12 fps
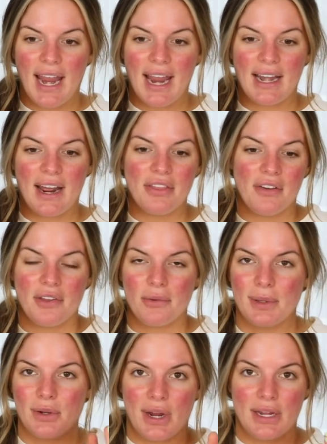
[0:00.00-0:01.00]
and I thought that would
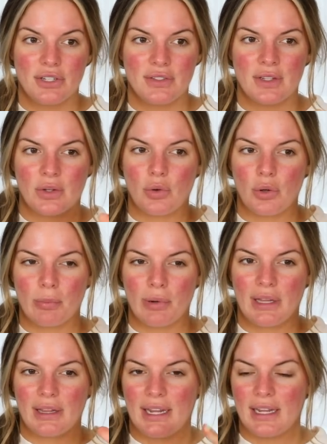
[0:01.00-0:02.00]
be great just to
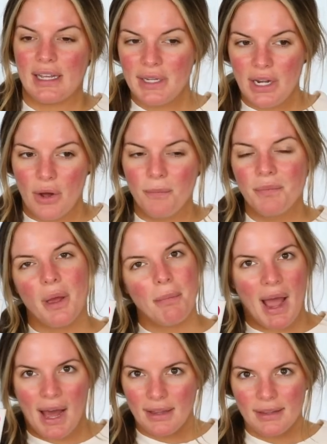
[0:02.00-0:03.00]
incorporate like, you know, a
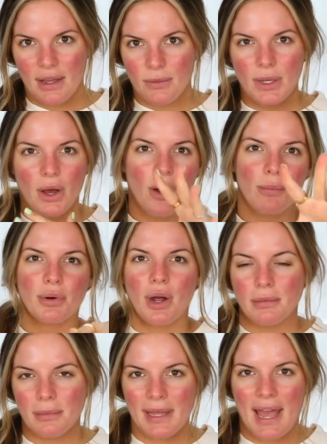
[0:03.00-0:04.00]
palette that we all
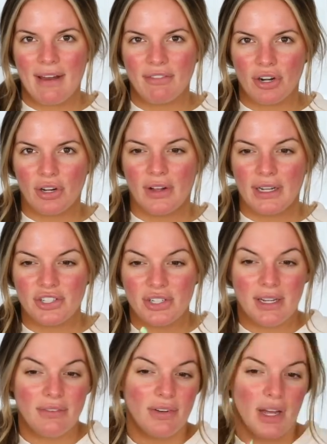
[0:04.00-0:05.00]
probably have in our collection.
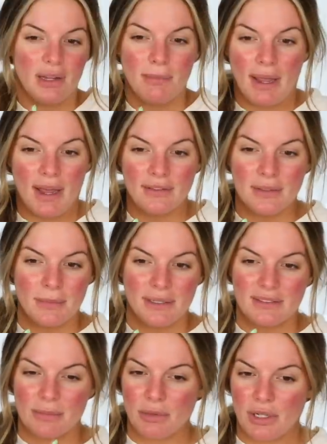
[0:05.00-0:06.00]
If not, you might have something
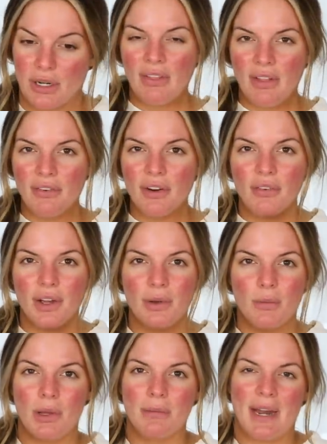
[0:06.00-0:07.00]
similar. I love her
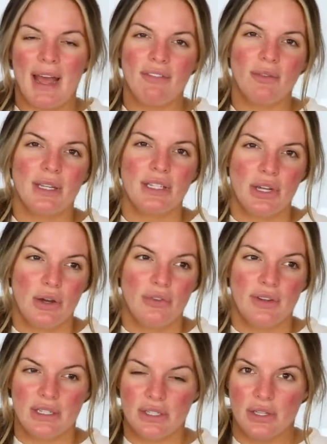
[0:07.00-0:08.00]
Volume 1 but I haven't really dove
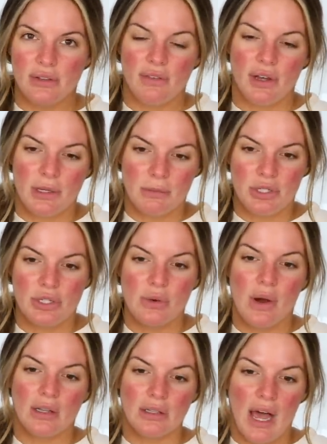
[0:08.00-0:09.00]
into the Volume
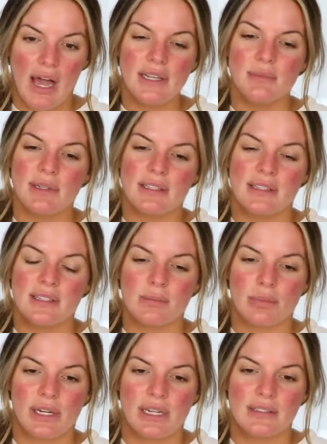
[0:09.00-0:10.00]
2 a lot but since
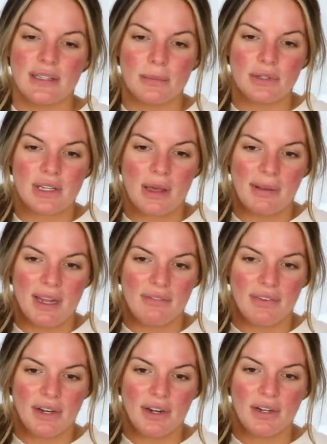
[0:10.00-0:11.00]
spring summer's coming I
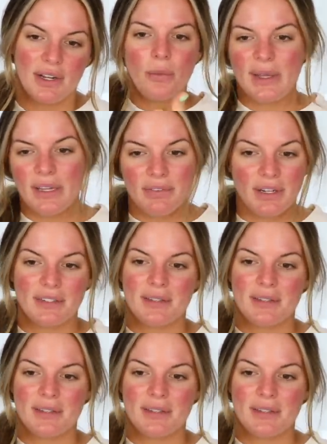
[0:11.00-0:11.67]
figured we could figure